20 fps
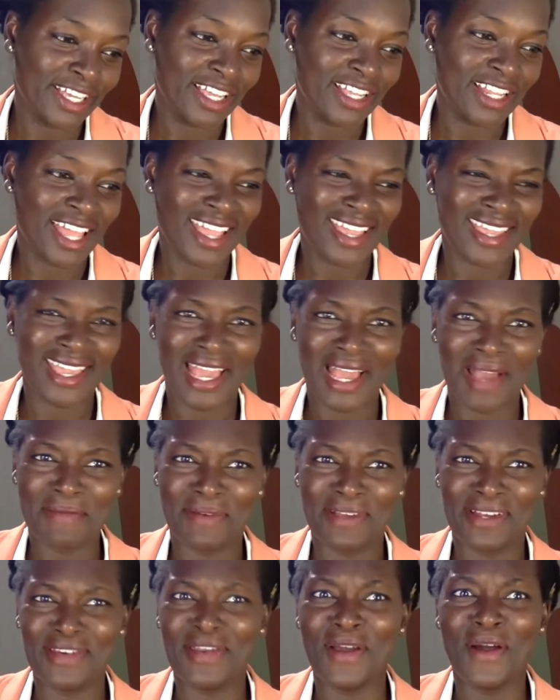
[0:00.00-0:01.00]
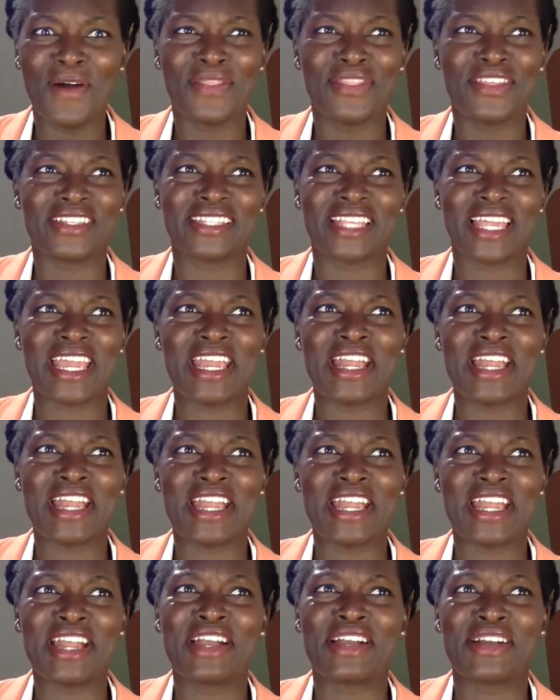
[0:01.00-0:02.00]
And like, yeah, but no, there's
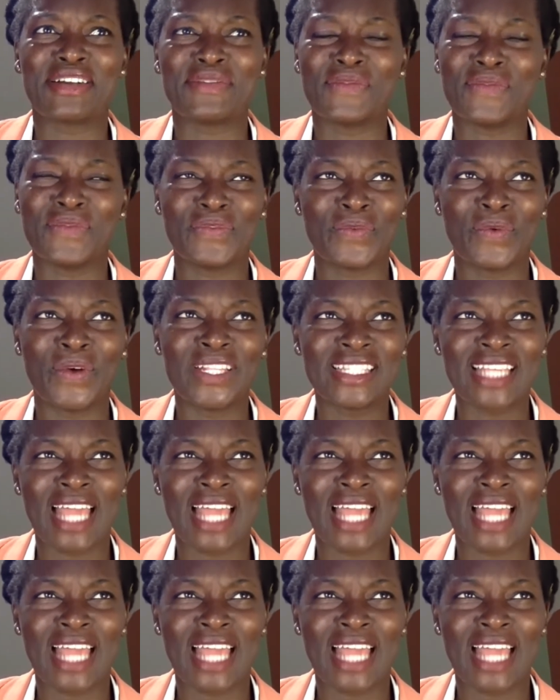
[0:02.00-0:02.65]
like, one